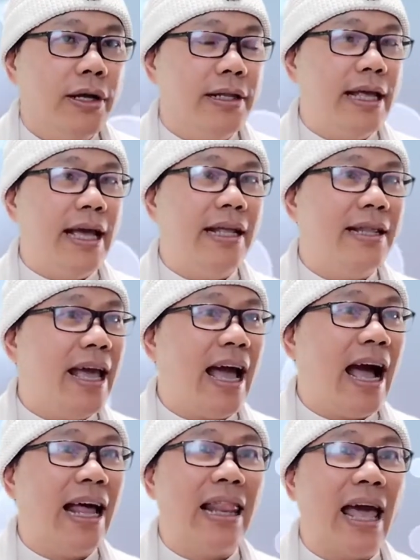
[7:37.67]
They
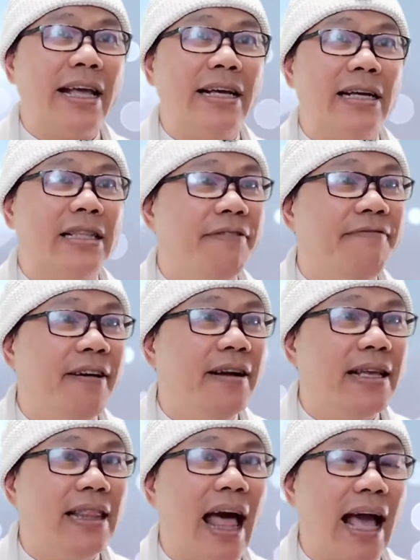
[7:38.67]
are like the
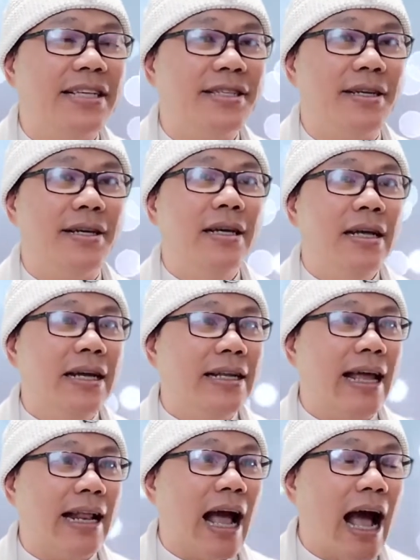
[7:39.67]
fertilizer
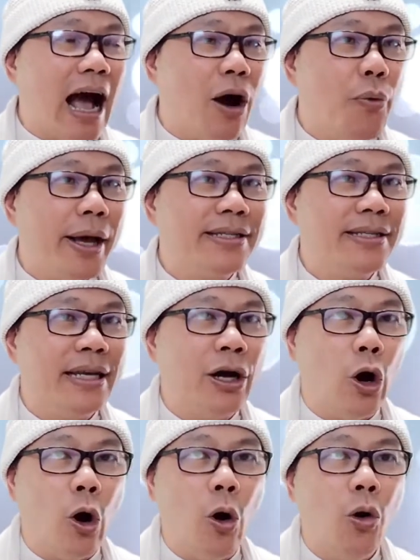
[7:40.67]
that
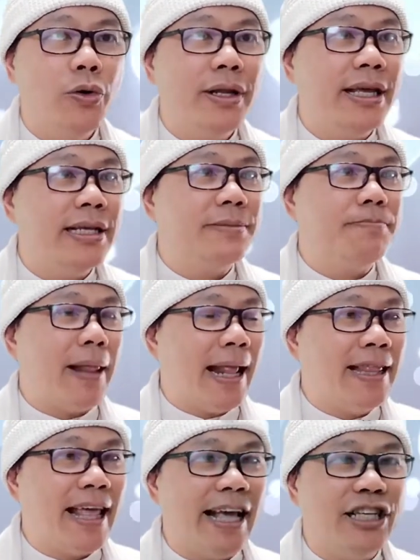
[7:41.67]
harvesting all these
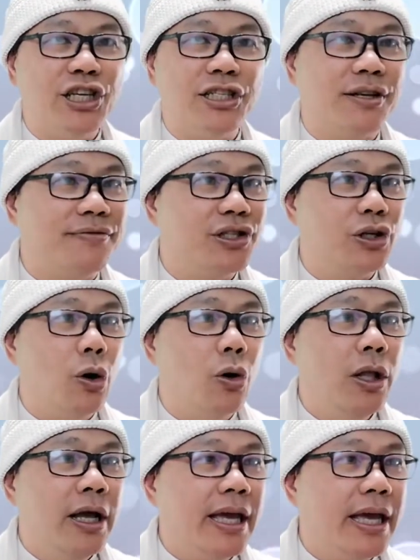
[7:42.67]
plantations of
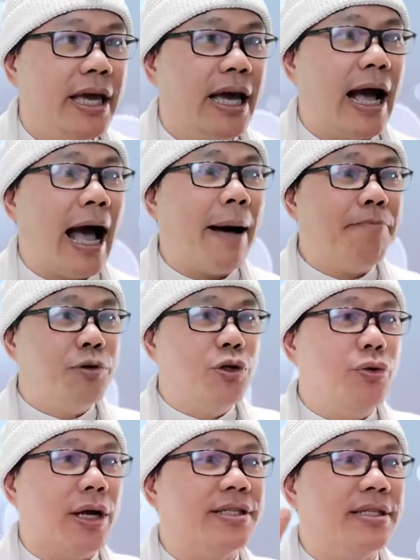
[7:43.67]
soul up
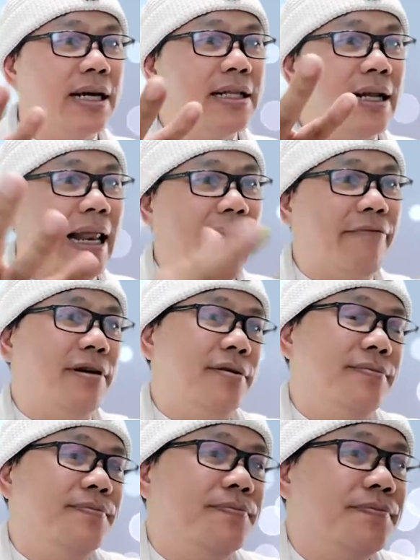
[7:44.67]
to a certain level.
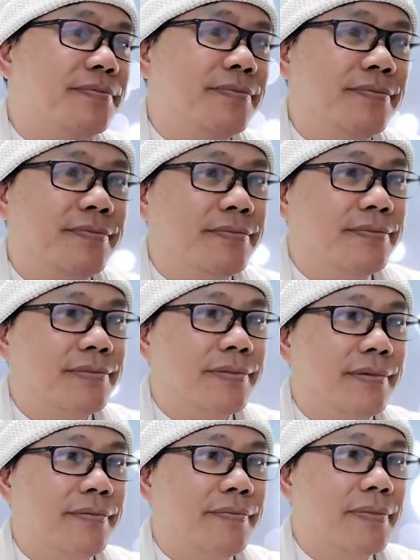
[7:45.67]

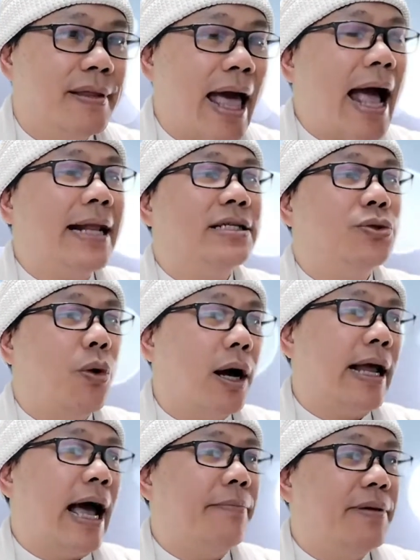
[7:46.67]
That is
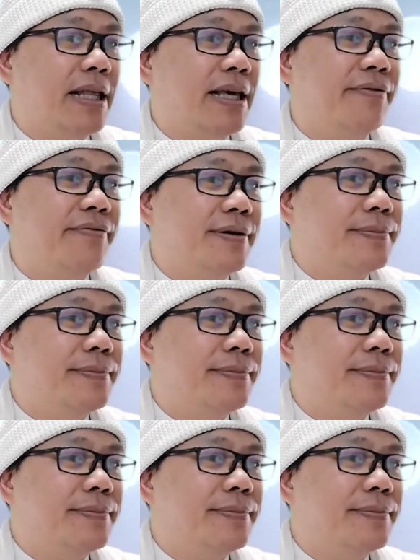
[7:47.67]
what I believe.